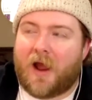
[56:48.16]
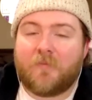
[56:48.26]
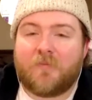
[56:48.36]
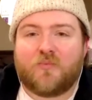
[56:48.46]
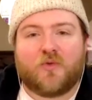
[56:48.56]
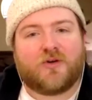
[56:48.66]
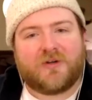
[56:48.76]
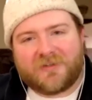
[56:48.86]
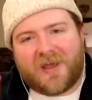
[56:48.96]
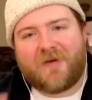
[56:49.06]
I'm
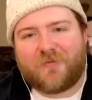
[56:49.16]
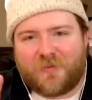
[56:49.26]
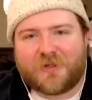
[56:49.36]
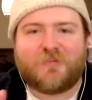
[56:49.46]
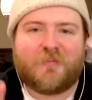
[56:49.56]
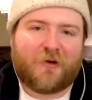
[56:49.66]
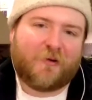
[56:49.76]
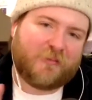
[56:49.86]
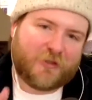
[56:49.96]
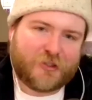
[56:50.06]
learning to have a much
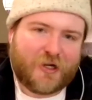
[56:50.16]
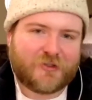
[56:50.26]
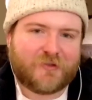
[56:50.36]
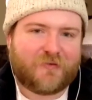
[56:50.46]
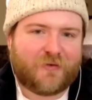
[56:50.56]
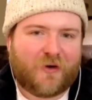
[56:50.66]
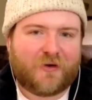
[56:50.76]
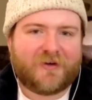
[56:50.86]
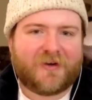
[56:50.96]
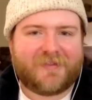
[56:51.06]
better appreciation for
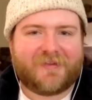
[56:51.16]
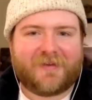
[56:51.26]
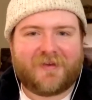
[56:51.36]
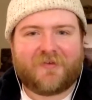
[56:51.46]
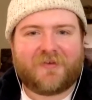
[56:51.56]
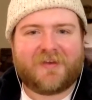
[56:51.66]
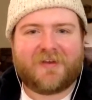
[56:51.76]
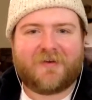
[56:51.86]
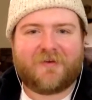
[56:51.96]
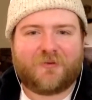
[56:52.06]
art. I think as a
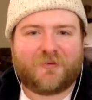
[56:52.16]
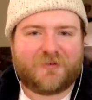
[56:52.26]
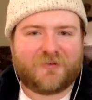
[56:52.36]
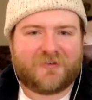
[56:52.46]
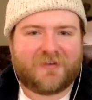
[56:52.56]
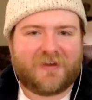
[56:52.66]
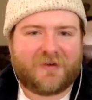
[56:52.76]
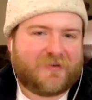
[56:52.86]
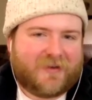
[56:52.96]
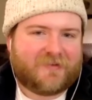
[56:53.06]
kid, I always was just
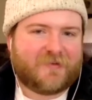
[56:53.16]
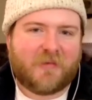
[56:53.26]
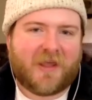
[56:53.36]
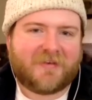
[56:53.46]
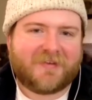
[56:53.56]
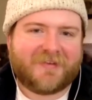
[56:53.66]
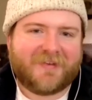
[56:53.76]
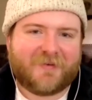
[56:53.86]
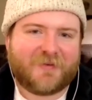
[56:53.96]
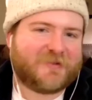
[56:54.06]
like, okay, it's a painting.
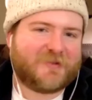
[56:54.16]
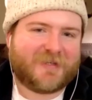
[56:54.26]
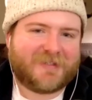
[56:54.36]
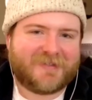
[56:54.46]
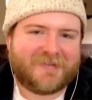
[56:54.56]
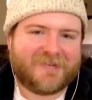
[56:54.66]
Like, what's the big deal,